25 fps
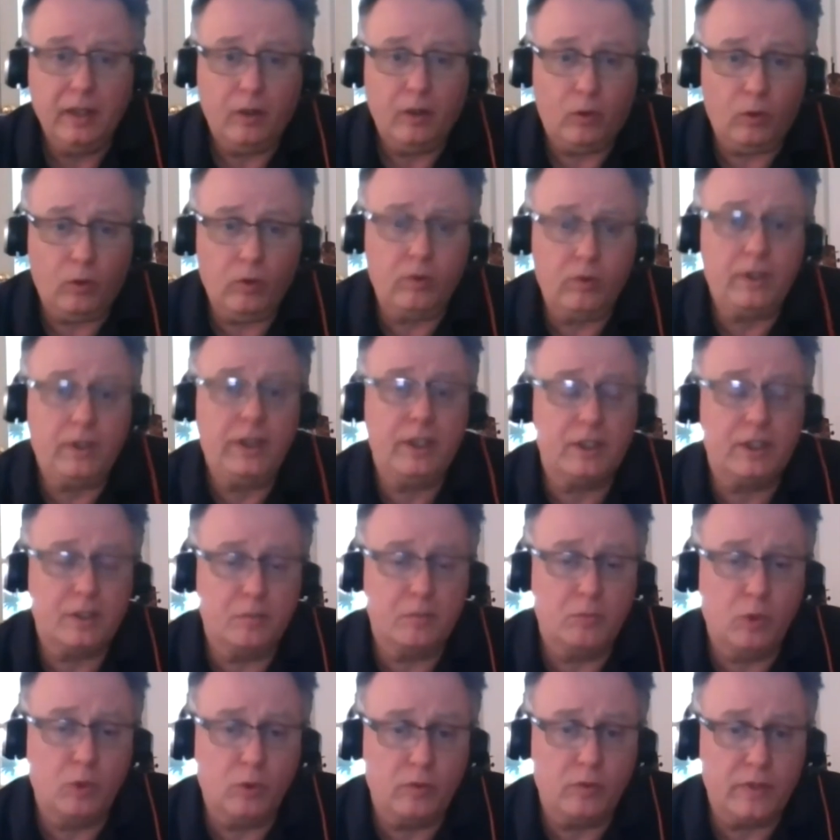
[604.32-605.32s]
only in the
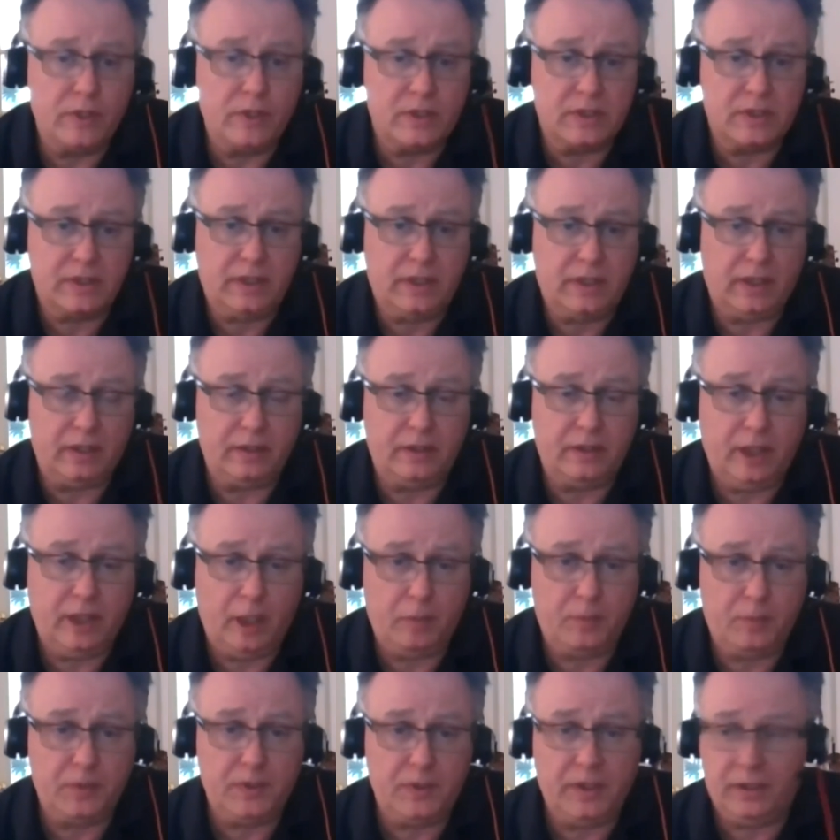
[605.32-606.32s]
movies can it
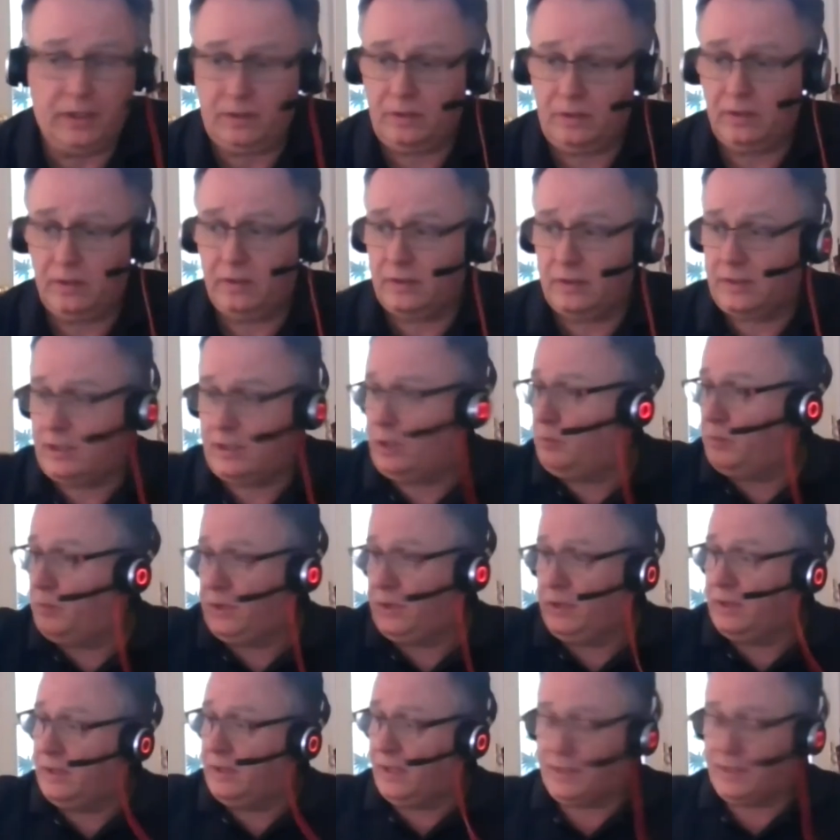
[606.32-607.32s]
happen that uh,
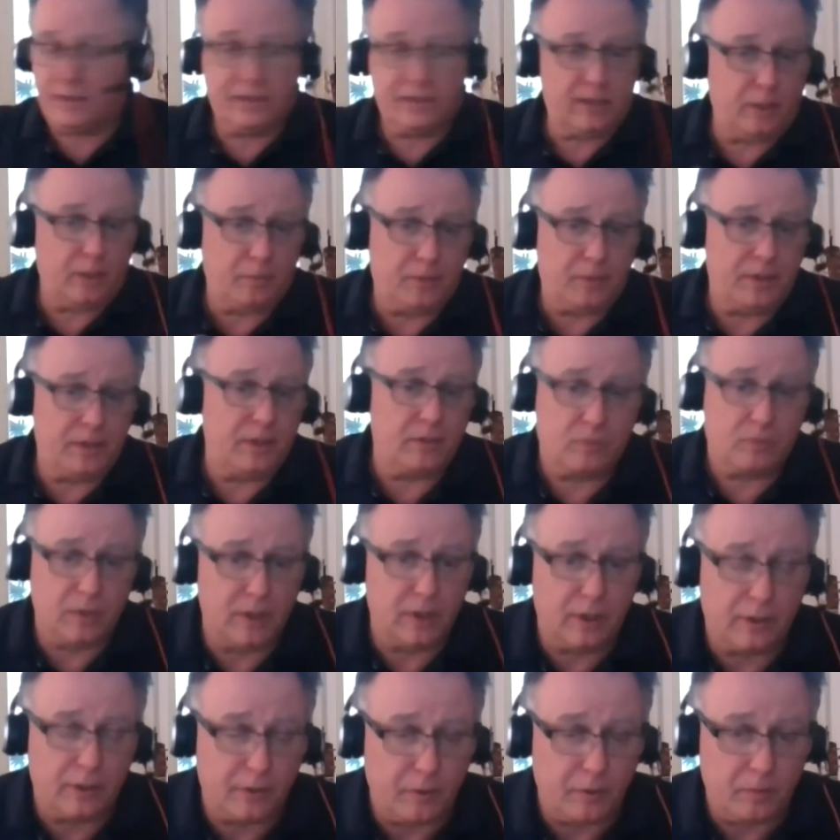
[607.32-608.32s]
somebody does something
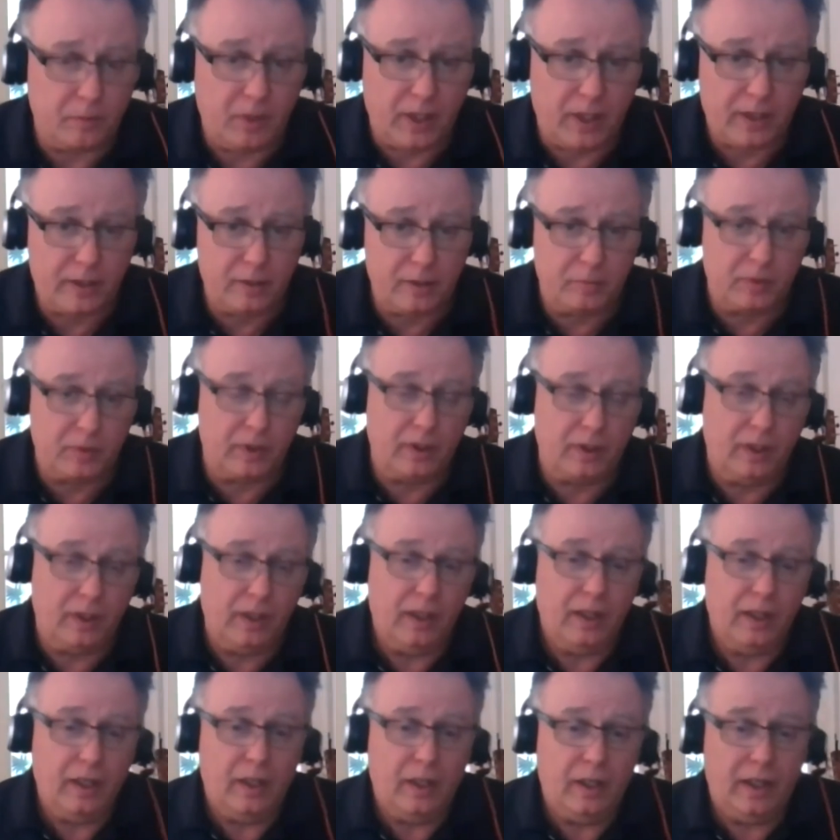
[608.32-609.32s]
really remarkable
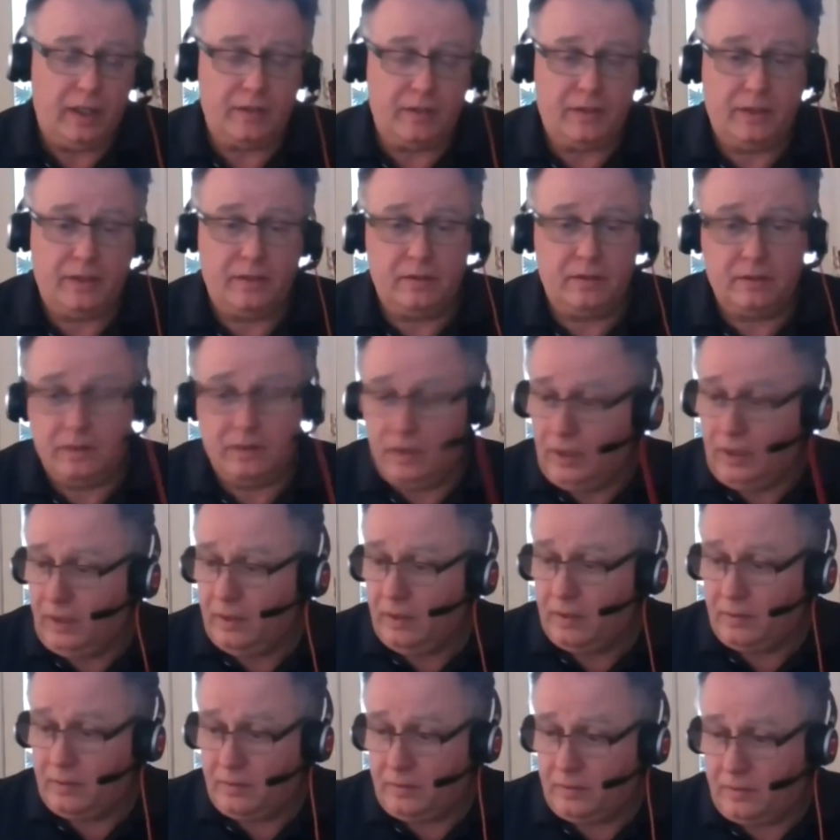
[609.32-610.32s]
and then
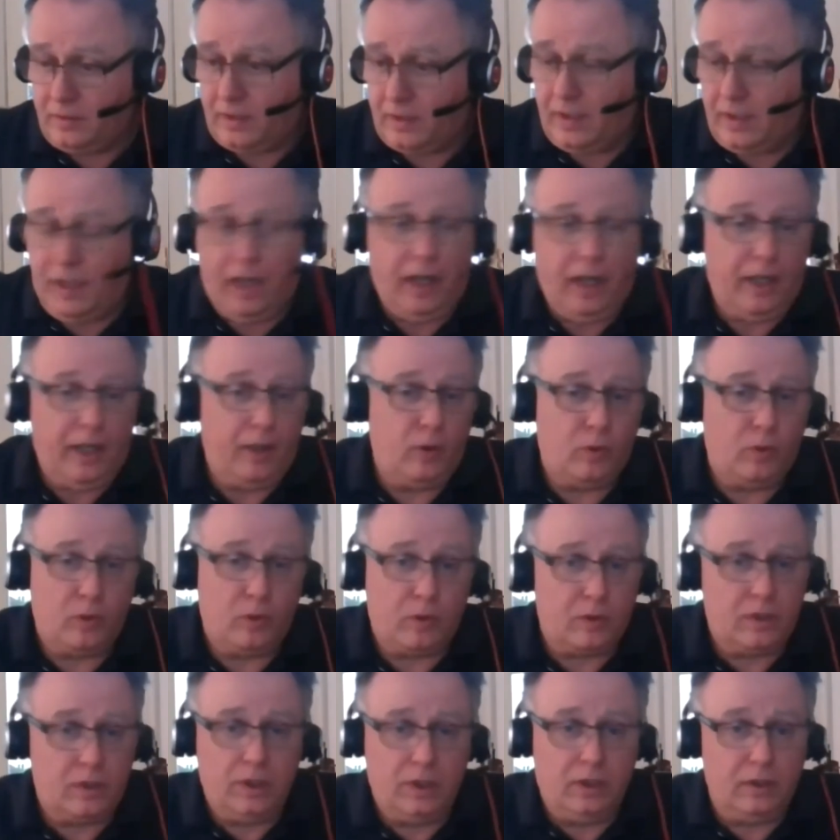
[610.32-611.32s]
the guy or
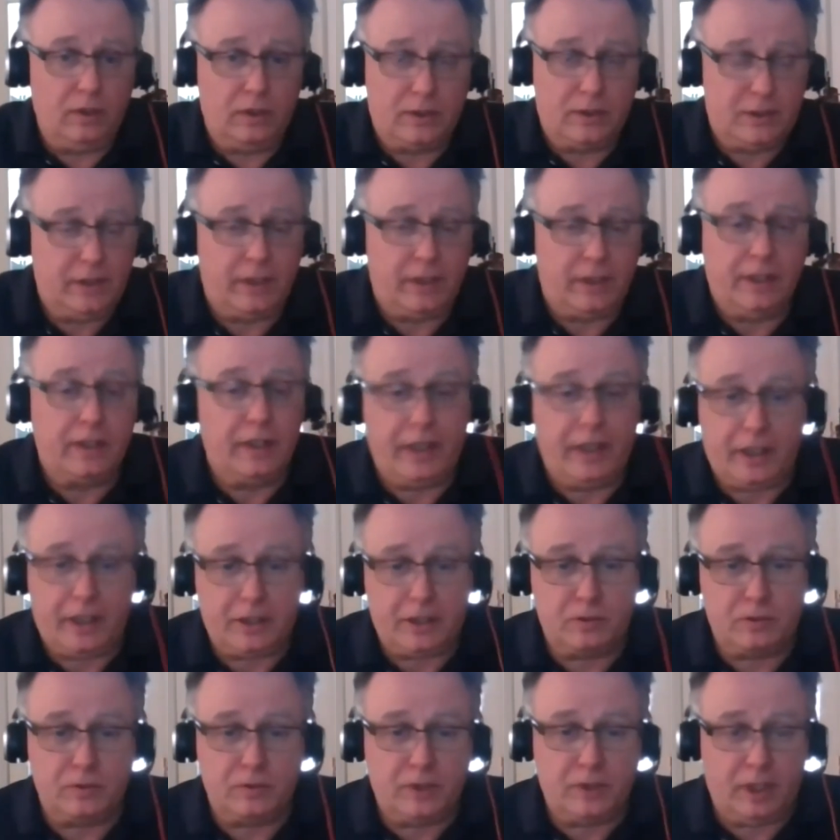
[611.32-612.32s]
girl sitting
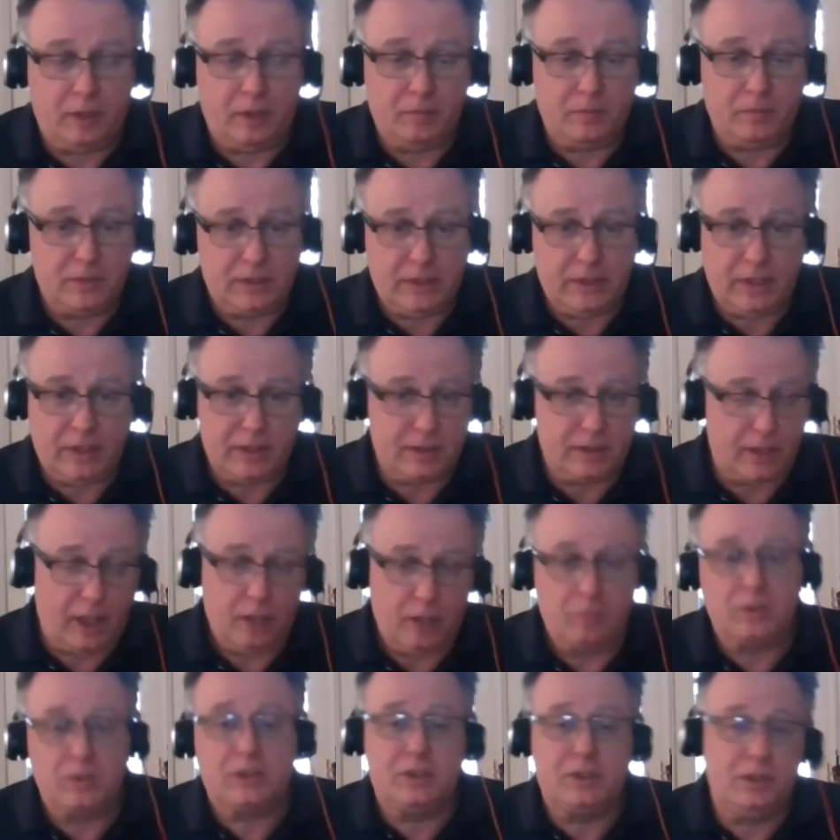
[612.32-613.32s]
next to them says,
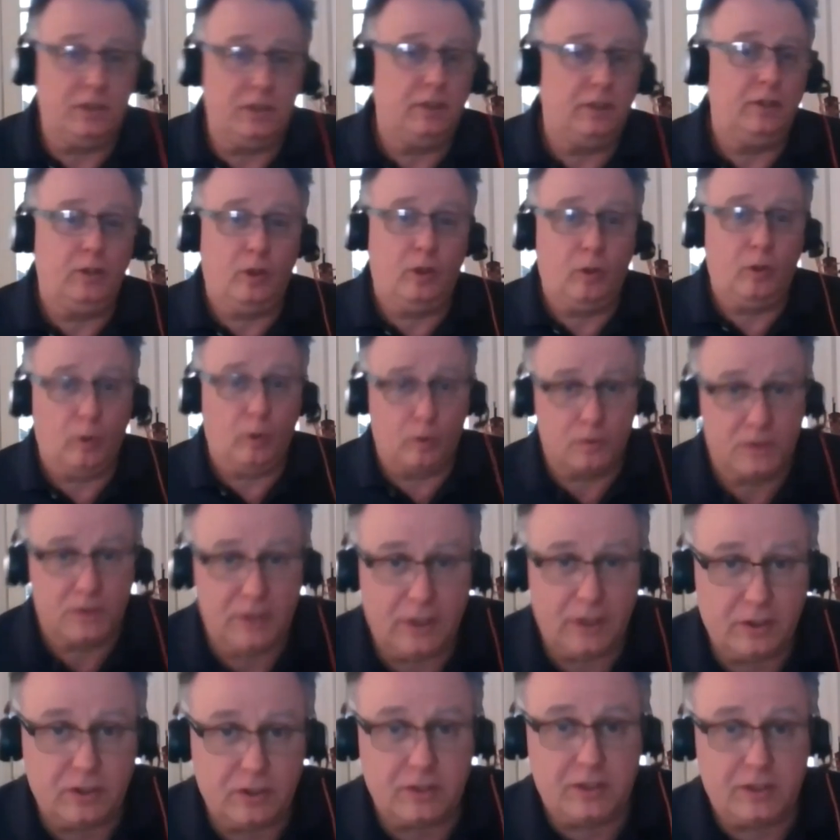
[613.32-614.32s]
I'm a CEO or
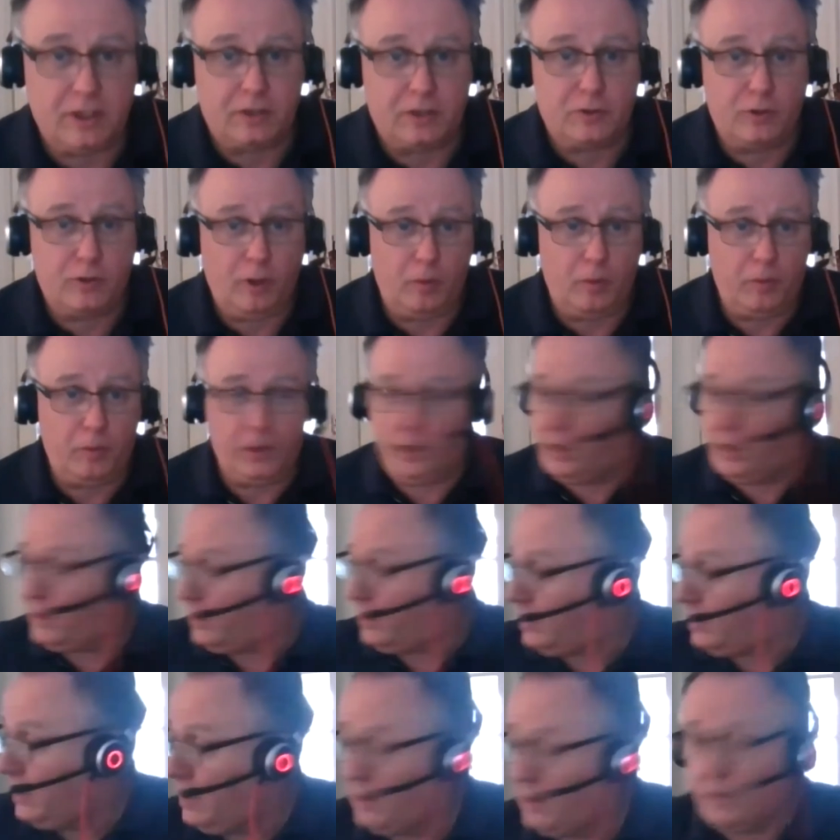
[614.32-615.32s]
such and such
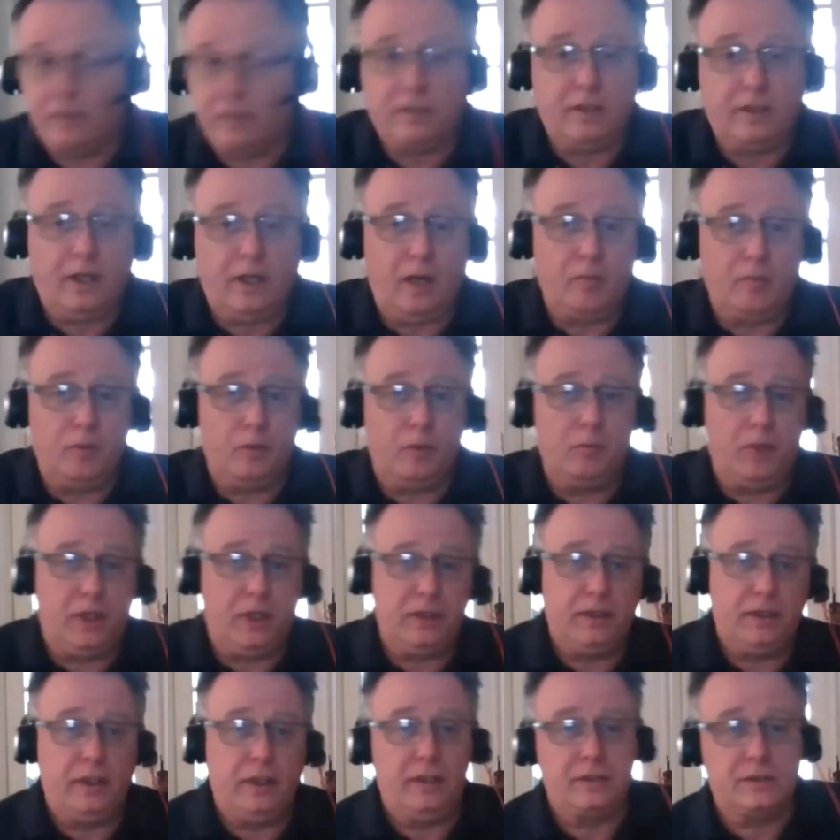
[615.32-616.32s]
company, come on
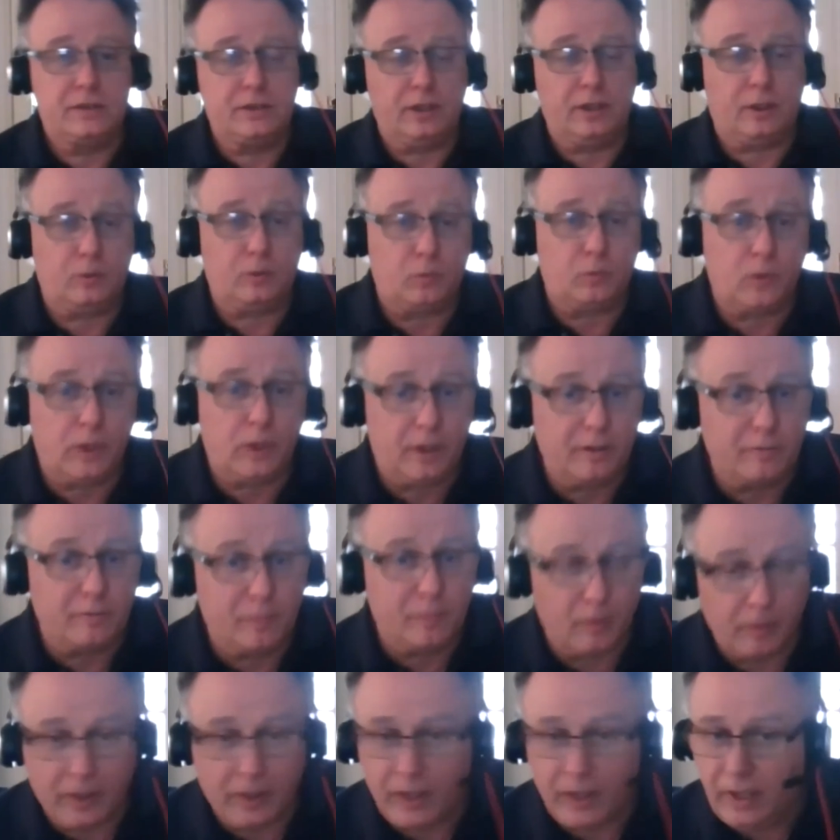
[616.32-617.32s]
Monday and start working
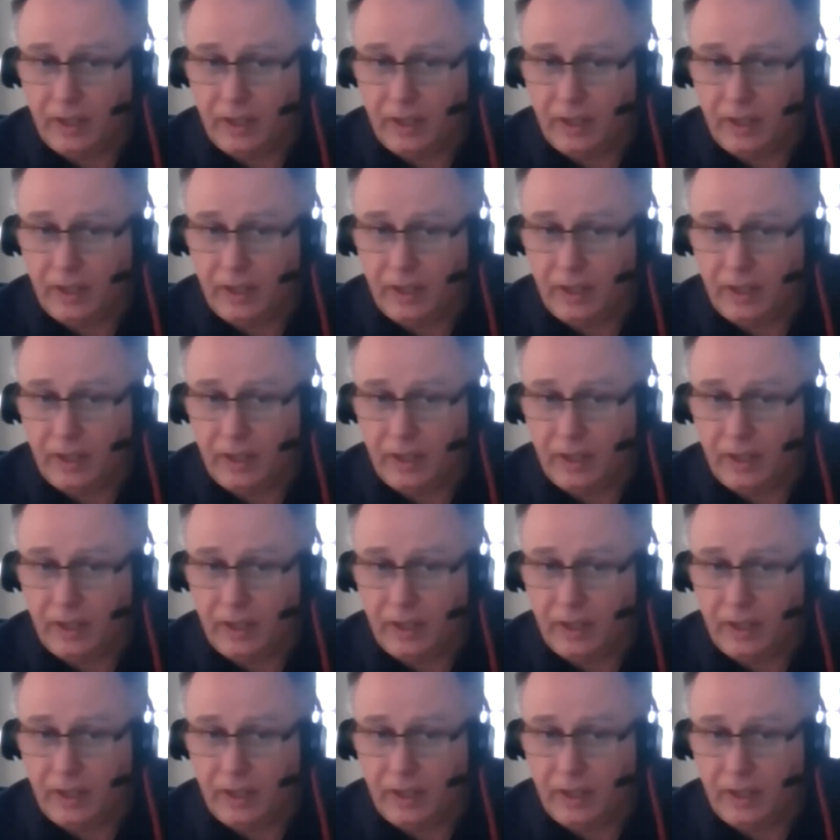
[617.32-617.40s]
for me.